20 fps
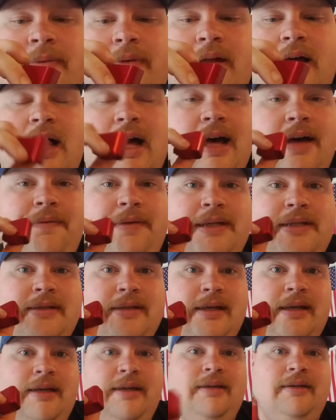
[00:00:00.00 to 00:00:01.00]

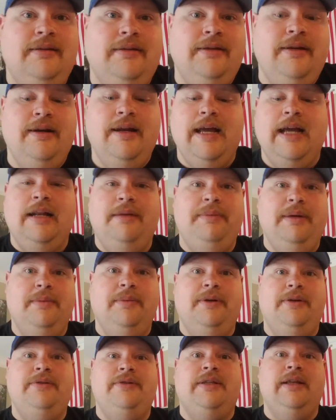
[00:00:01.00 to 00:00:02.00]
obviously you're not going to be
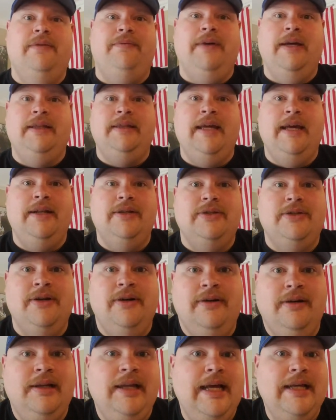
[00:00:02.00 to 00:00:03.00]
able to do stuff like that in
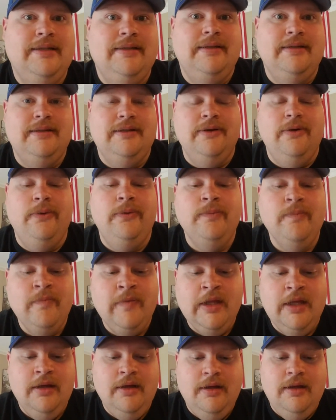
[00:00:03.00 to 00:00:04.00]
certain classes. So,
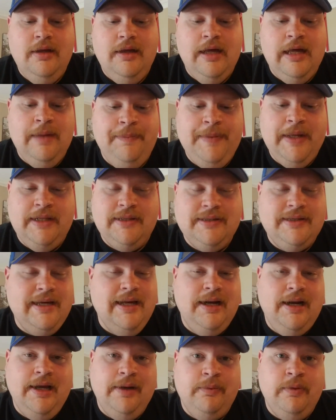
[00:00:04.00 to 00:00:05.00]
that's
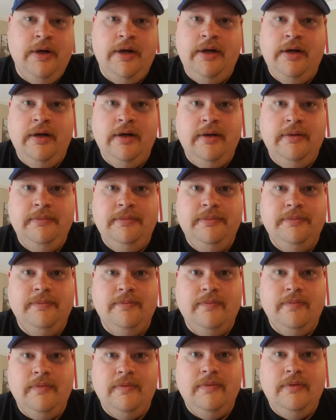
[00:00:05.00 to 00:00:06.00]
kind of like running a
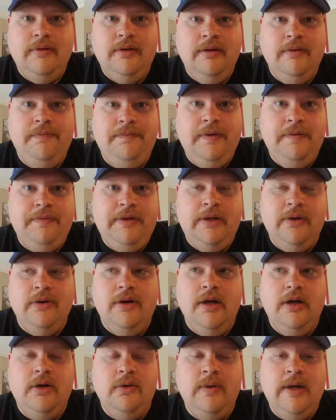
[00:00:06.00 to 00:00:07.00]
50 or
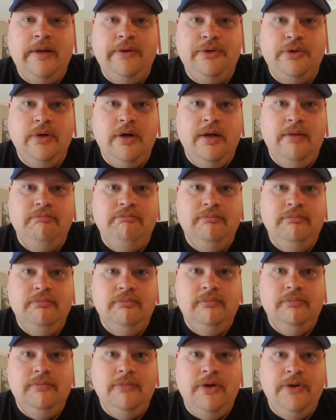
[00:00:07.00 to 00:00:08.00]
100 round drum
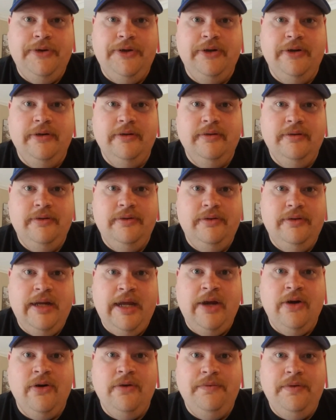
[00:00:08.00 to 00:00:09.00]
on your
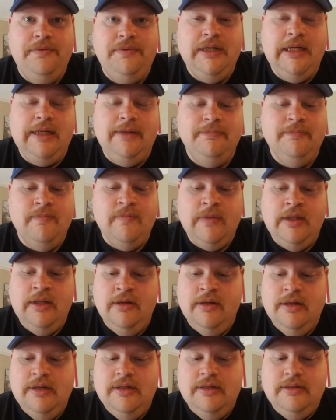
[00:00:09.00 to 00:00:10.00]
AR-15.
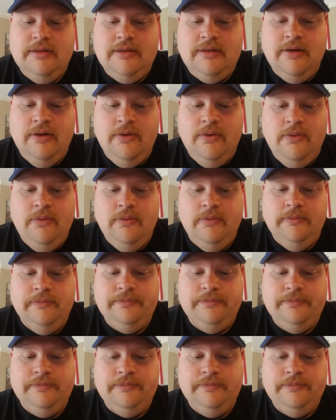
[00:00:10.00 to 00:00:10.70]
So,